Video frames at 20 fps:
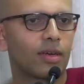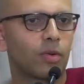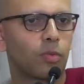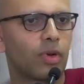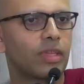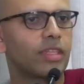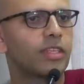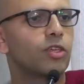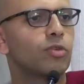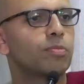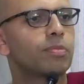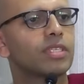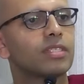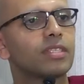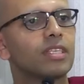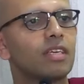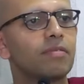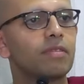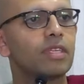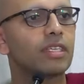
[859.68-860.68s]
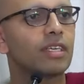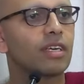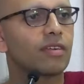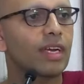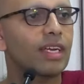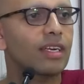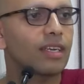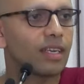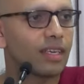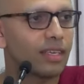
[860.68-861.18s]
whether you perceive it
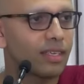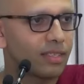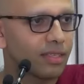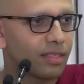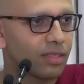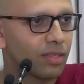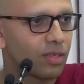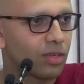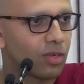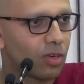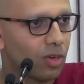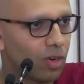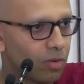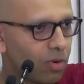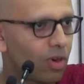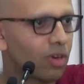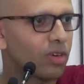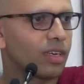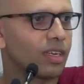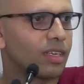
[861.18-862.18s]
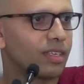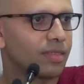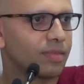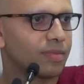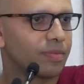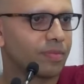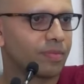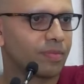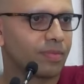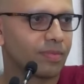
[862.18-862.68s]
correctly or wrongly.
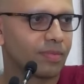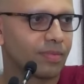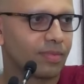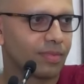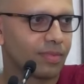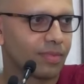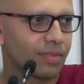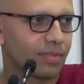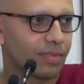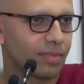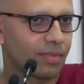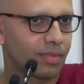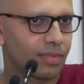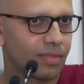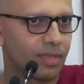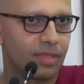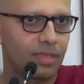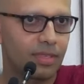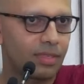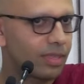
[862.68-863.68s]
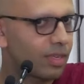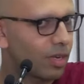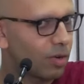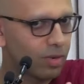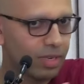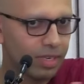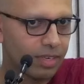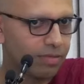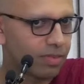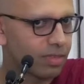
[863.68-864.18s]
This is the
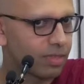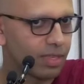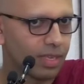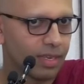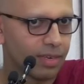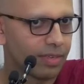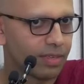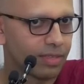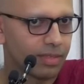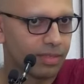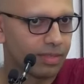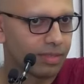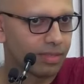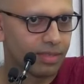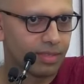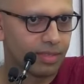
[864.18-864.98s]
only difference there is.